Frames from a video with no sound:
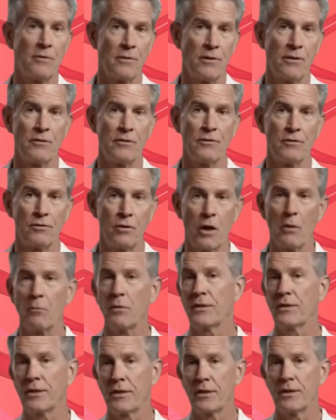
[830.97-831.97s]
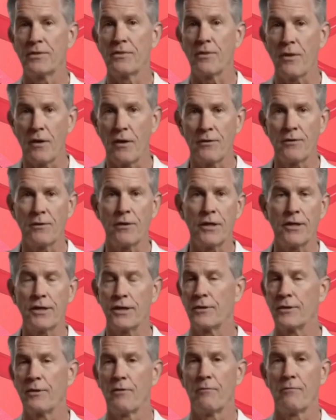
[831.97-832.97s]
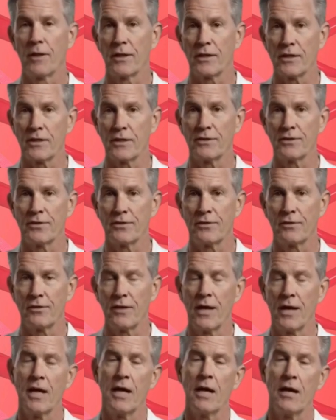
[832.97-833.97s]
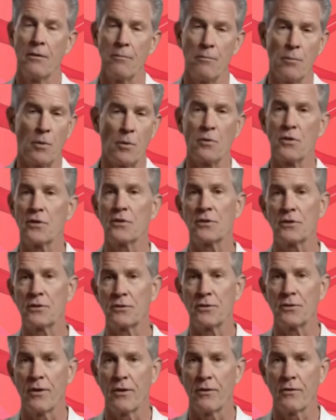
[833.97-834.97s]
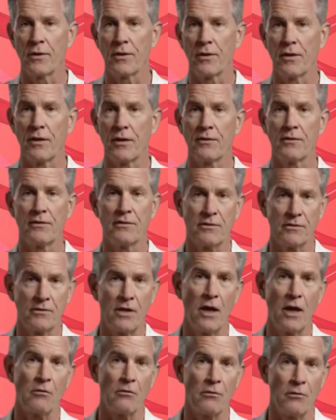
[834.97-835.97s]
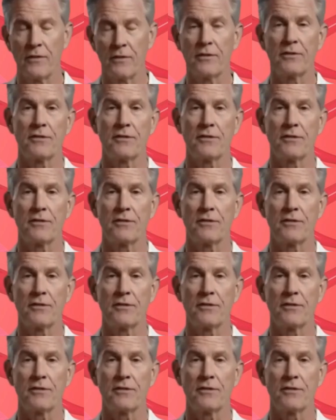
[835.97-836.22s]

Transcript: Addressing it early by improving circulation can prevent more severe complications.